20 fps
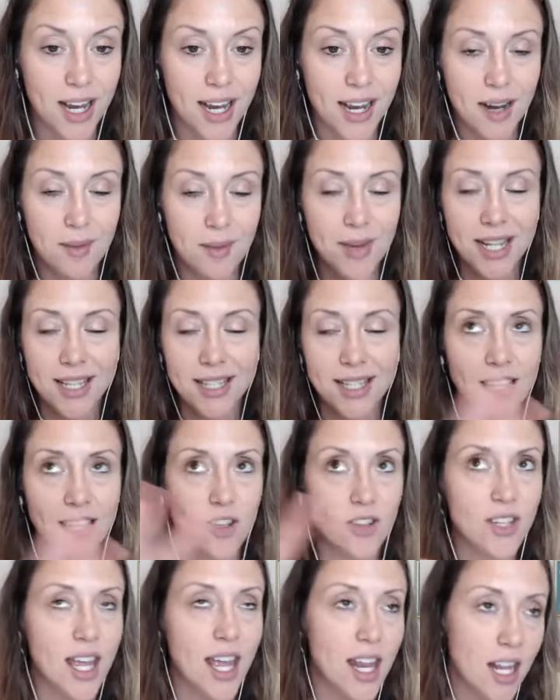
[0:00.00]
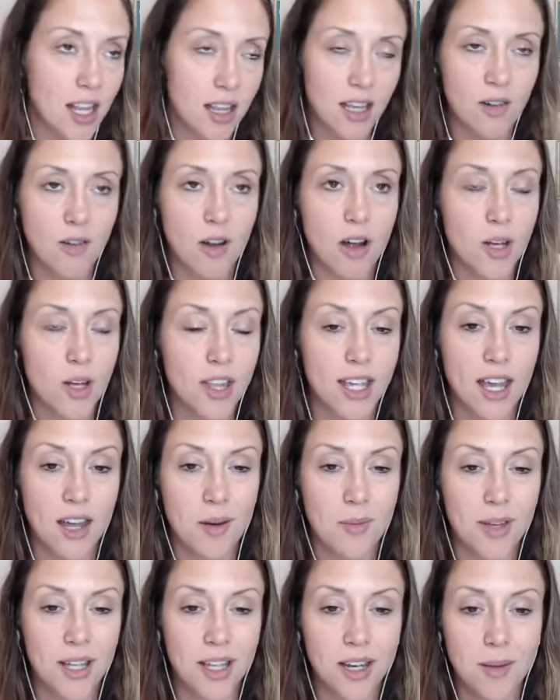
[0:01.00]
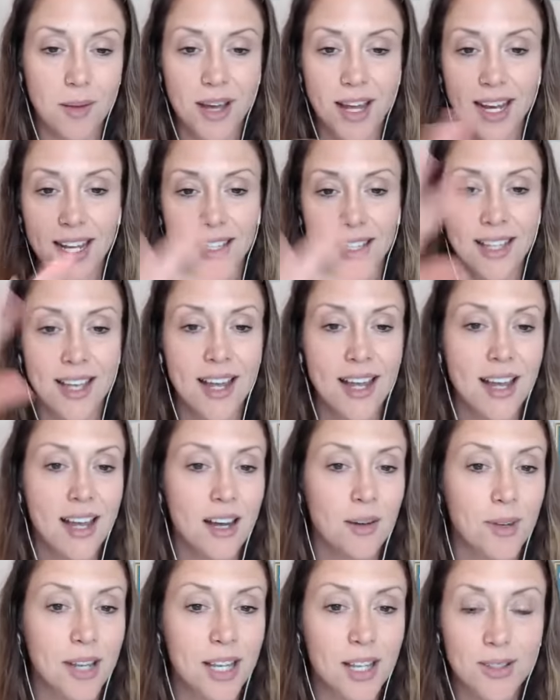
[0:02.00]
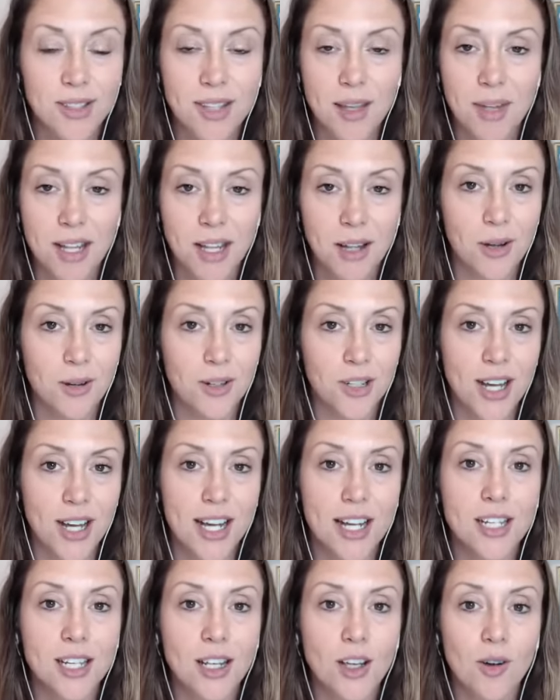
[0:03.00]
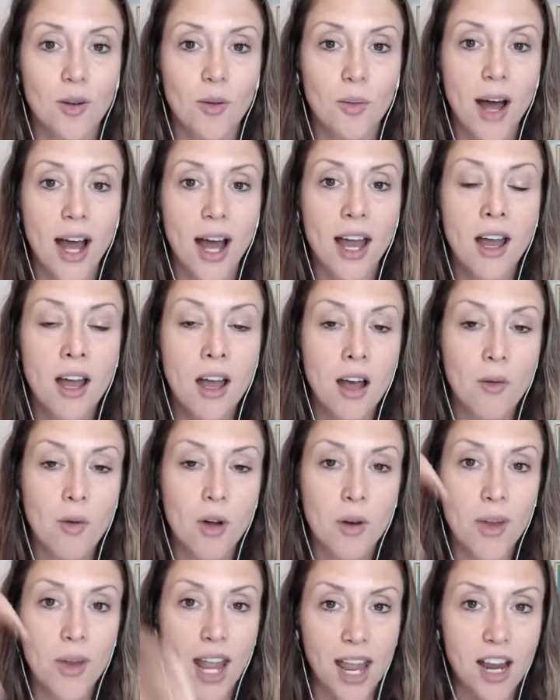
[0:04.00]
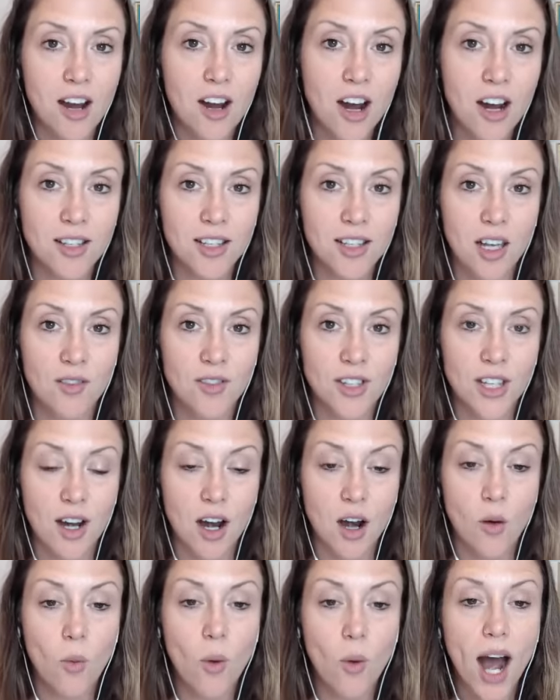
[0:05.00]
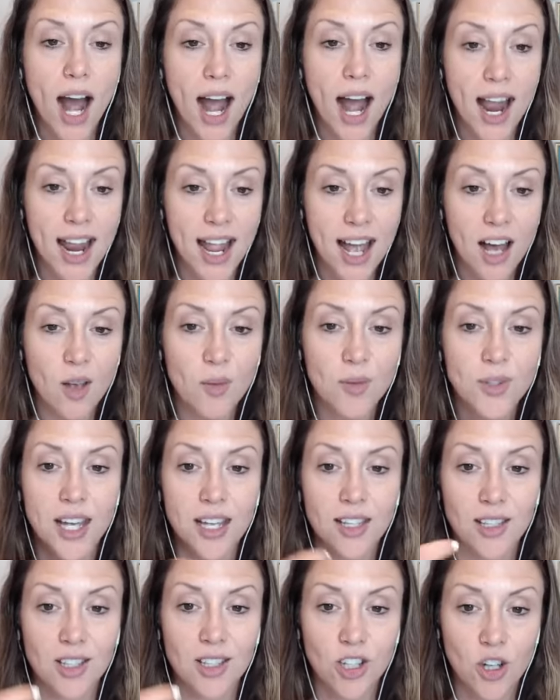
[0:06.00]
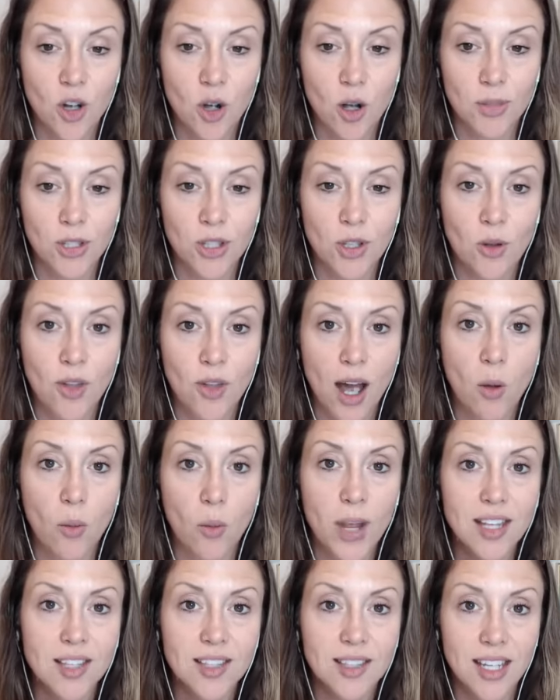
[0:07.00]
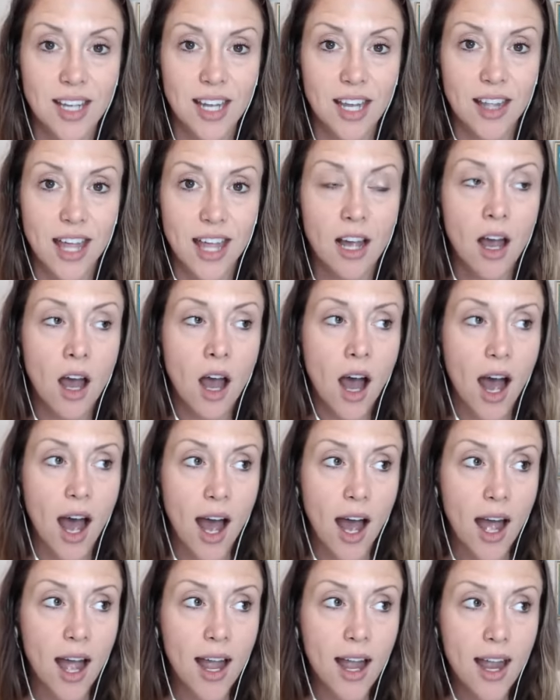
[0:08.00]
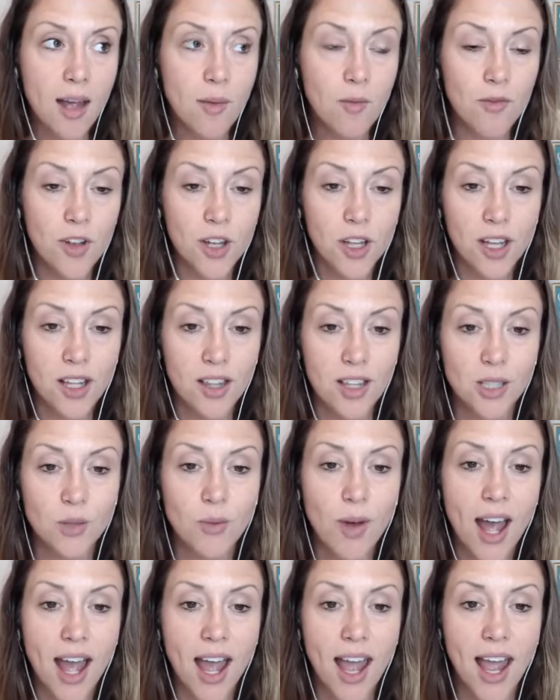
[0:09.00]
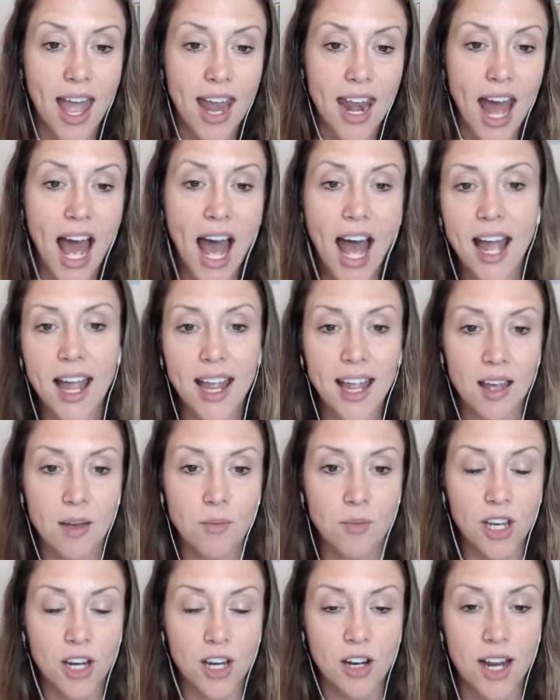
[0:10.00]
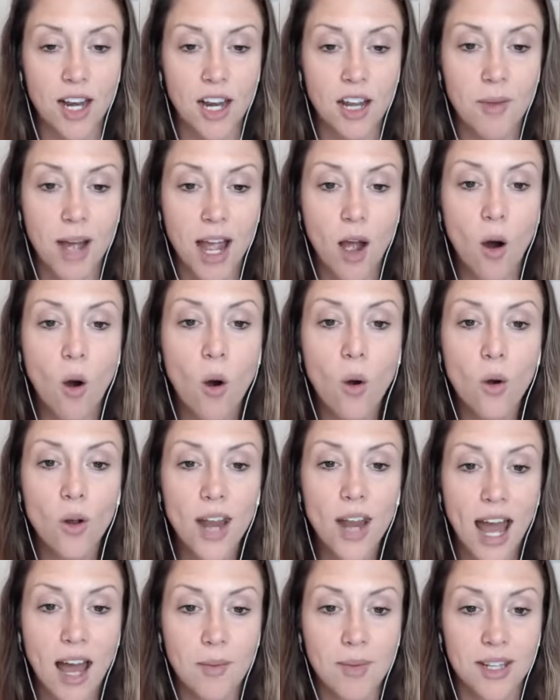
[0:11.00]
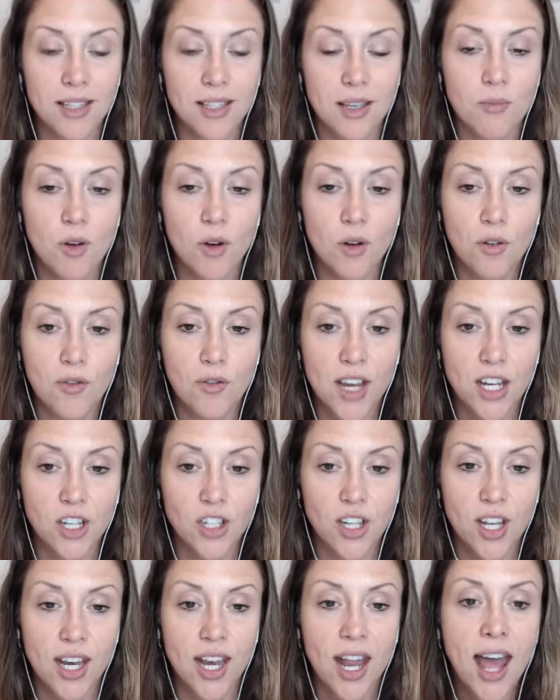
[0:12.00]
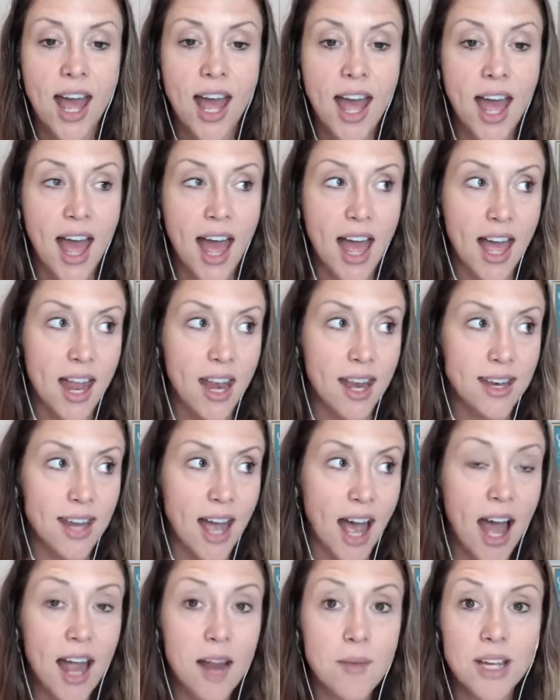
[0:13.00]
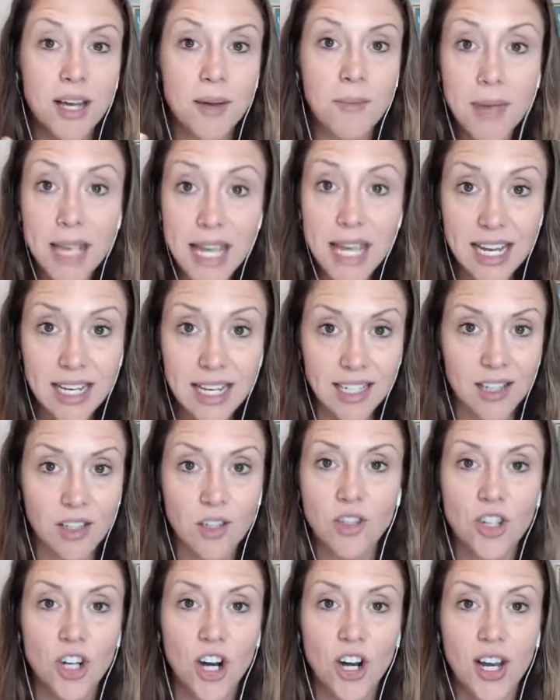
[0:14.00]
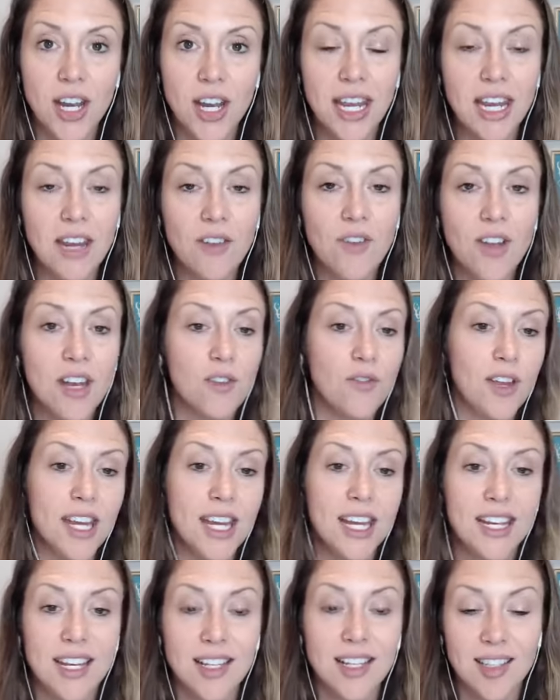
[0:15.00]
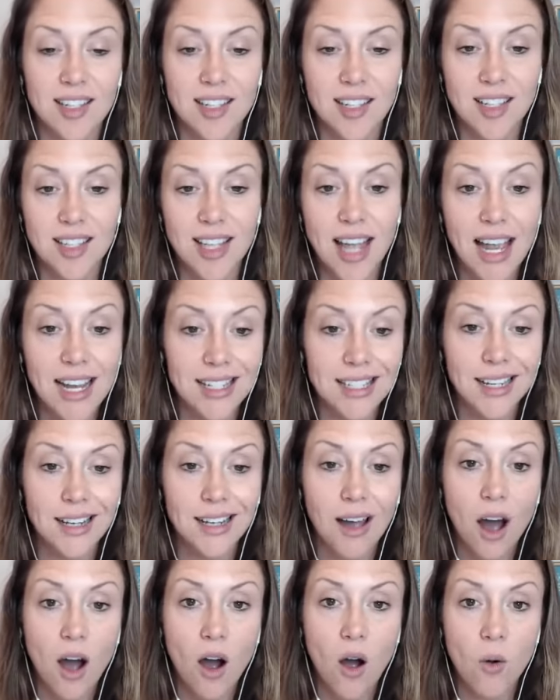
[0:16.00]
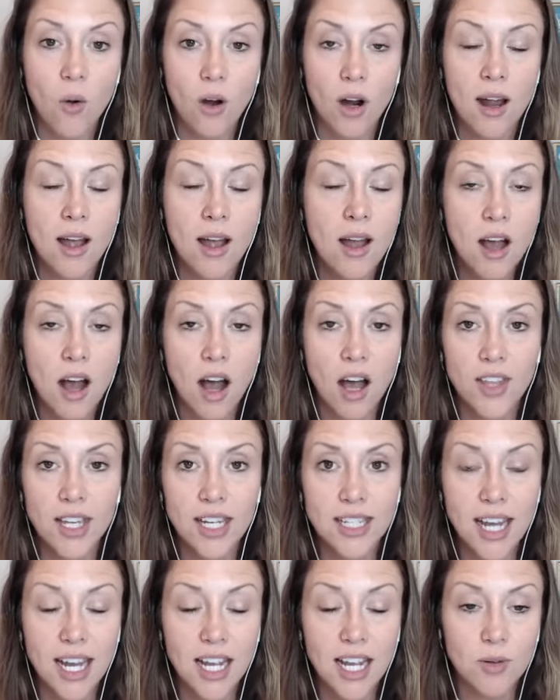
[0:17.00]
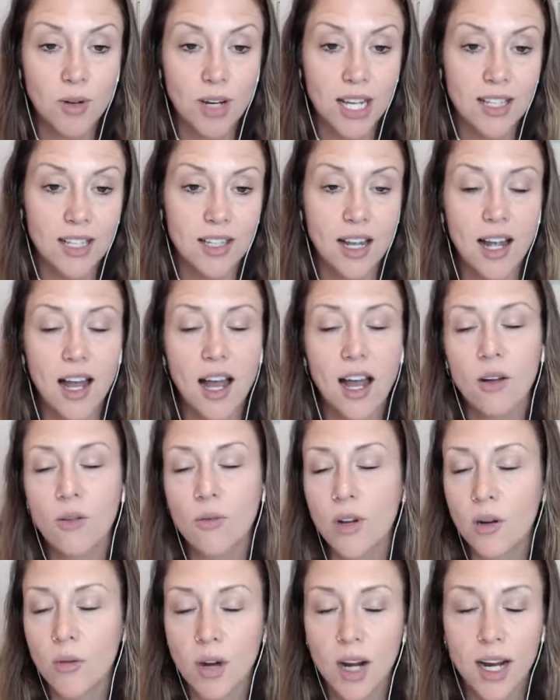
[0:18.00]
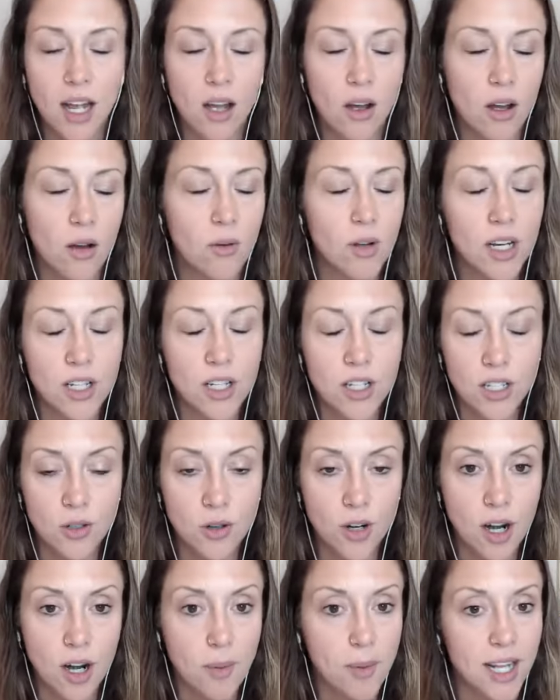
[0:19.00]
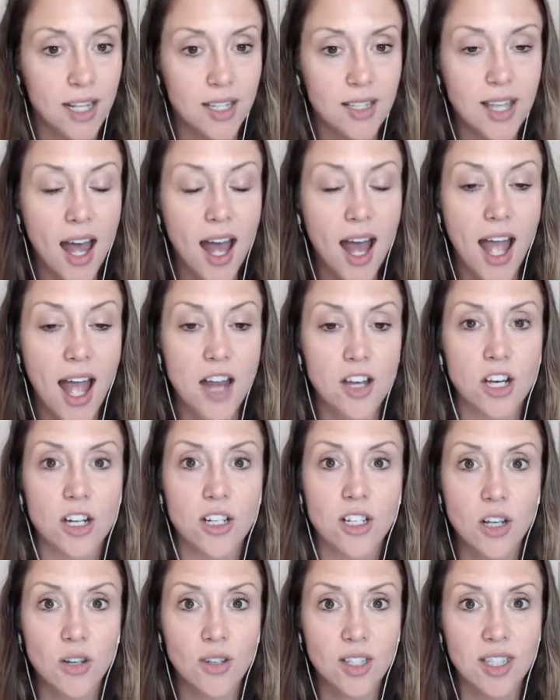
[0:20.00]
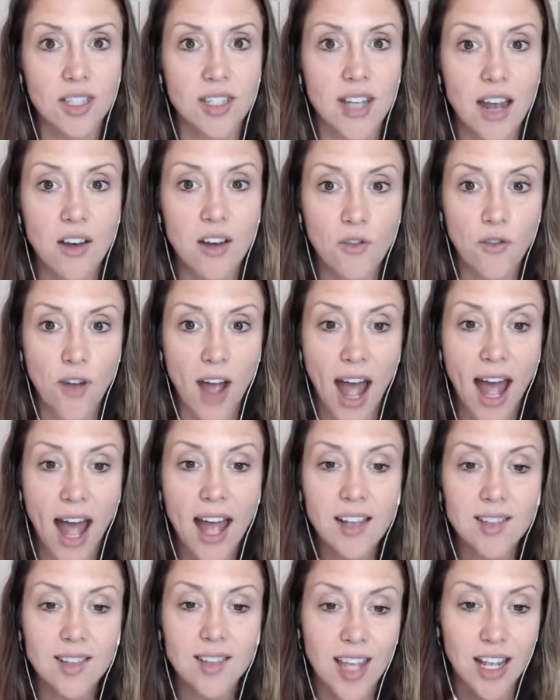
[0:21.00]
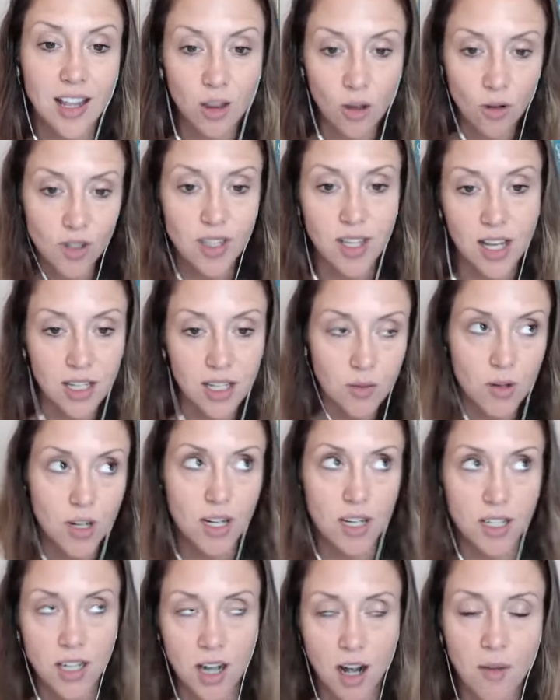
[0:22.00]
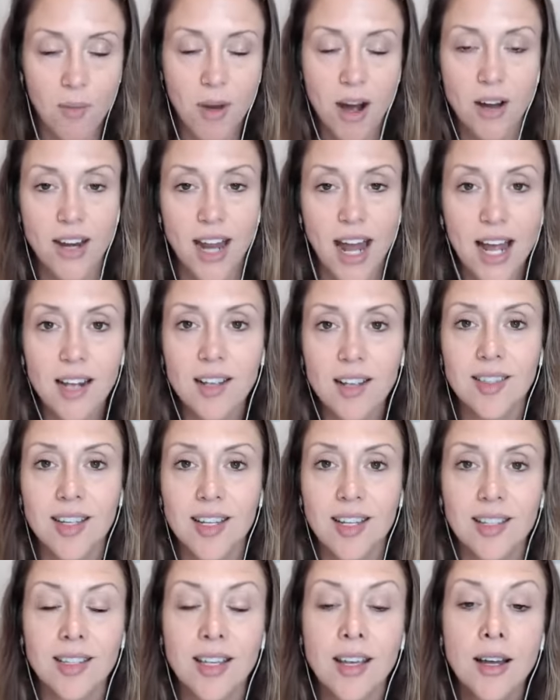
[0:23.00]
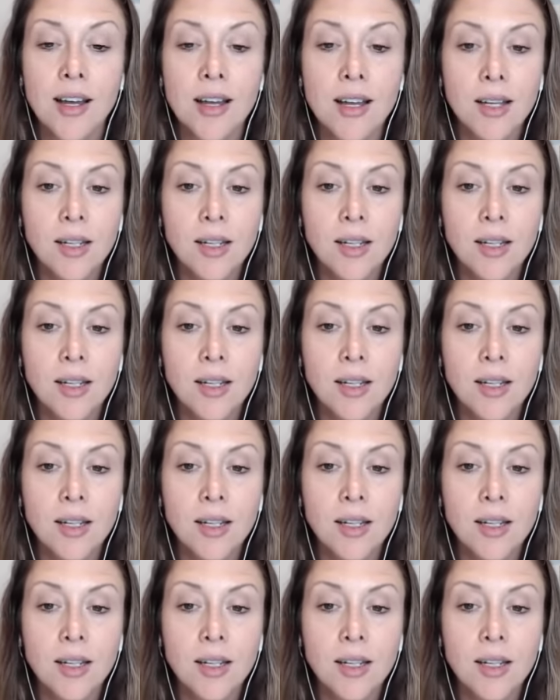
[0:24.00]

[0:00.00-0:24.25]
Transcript: buddy, and I'm not saying there's anything wrong with accountability buddies, we use them in coaching too. But when we anchor ourselves in our why, it helps us to show up so that we see, like, I am feeling this way and I am curating my own habits and motivation. And I'm committed to the journey, even if he doesn't decide to go, or on the days where he's like, I don't want to work out, I want to just order pizza. And you're so steadfast, like, those things we're going to talk about next is